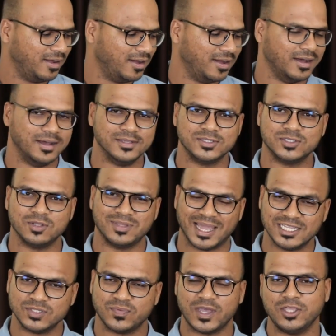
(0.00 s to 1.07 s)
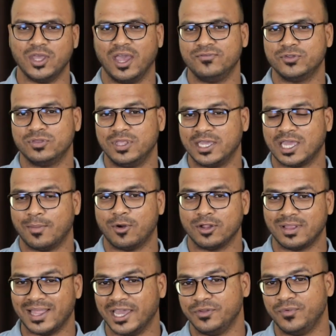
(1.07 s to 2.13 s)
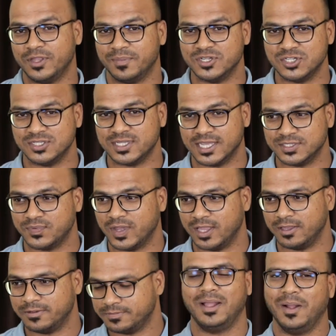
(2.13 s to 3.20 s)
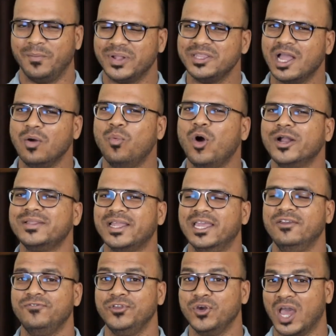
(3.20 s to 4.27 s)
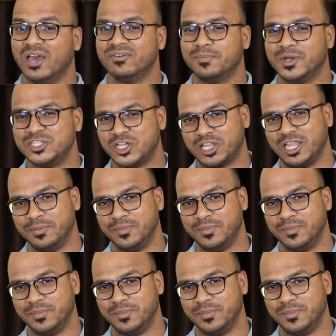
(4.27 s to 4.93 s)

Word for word: Uh, so that's why you have to think about lightweight machines as well. But now what if you have a budget